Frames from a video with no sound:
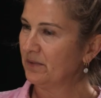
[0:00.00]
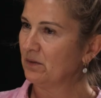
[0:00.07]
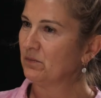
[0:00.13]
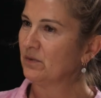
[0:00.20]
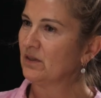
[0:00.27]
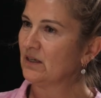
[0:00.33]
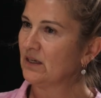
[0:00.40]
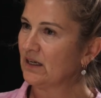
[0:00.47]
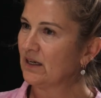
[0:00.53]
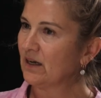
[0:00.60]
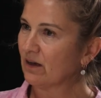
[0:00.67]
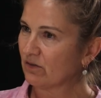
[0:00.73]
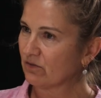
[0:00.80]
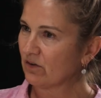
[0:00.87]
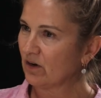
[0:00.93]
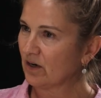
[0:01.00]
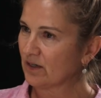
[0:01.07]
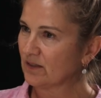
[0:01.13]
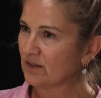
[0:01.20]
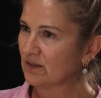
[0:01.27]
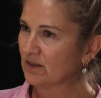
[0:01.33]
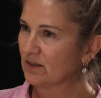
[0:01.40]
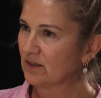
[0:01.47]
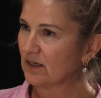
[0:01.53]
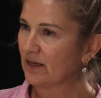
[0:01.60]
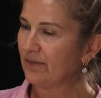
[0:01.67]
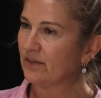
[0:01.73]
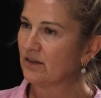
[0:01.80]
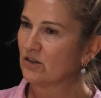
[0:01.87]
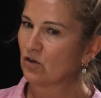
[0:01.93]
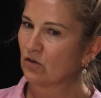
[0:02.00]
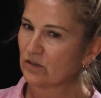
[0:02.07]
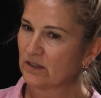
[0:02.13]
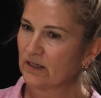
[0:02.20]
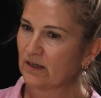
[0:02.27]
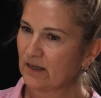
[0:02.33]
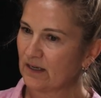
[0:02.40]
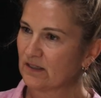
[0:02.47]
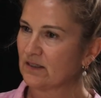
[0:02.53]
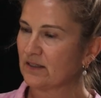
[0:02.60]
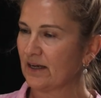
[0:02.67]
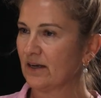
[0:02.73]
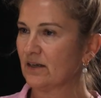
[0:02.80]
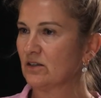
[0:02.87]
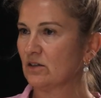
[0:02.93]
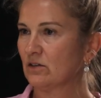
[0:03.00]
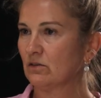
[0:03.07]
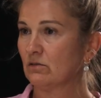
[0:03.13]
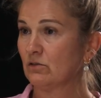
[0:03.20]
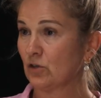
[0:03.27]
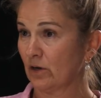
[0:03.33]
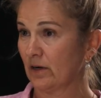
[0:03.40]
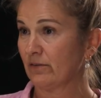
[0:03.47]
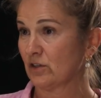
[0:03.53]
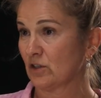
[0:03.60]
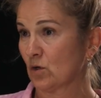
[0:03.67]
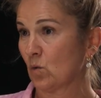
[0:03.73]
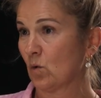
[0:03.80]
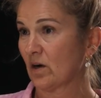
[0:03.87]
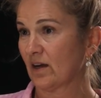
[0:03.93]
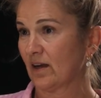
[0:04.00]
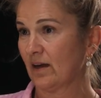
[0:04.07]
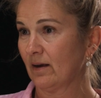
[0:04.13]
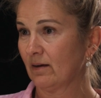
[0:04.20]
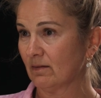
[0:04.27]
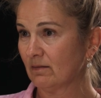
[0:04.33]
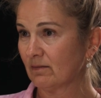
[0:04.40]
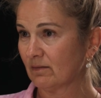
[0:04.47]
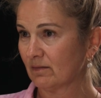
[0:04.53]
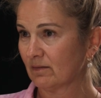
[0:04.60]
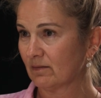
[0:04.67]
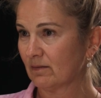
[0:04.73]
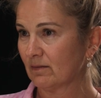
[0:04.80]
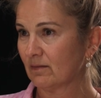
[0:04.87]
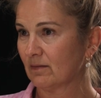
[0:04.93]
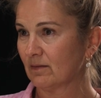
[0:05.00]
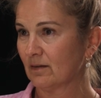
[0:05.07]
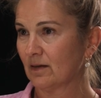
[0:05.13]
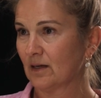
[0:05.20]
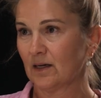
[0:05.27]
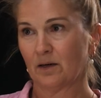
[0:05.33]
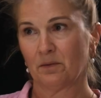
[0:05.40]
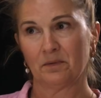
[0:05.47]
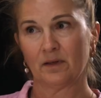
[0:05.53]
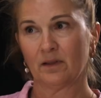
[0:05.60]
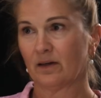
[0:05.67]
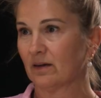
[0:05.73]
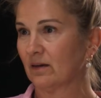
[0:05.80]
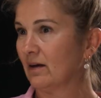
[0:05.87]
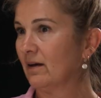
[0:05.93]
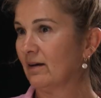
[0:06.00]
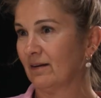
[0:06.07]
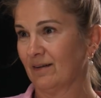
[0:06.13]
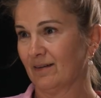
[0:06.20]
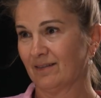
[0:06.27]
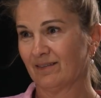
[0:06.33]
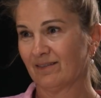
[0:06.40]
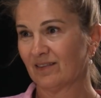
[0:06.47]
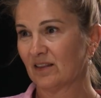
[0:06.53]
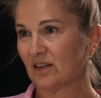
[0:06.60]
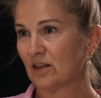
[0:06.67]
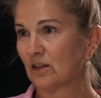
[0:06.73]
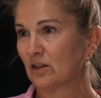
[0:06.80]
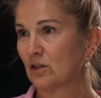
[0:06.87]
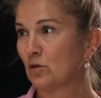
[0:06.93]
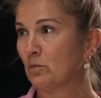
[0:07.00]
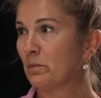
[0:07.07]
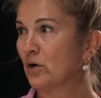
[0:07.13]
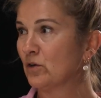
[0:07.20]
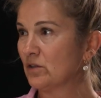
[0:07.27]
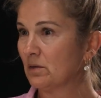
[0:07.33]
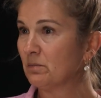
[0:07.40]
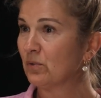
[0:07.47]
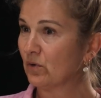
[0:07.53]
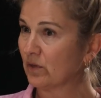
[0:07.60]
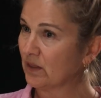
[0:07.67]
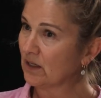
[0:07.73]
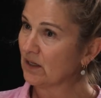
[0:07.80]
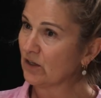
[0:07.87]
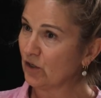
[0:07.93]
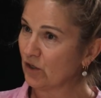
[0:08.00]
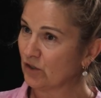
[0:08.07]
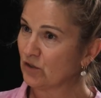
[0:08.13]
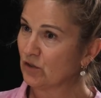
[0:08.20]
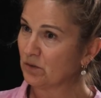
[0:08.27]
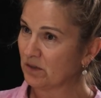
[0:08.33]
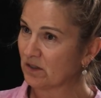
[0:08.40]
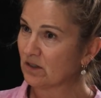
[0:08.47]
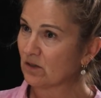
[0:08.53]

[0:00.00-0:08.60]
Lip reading: in with knee arthritis and the doctor has said, don't ever squat again, we're like, The most important thing you can do is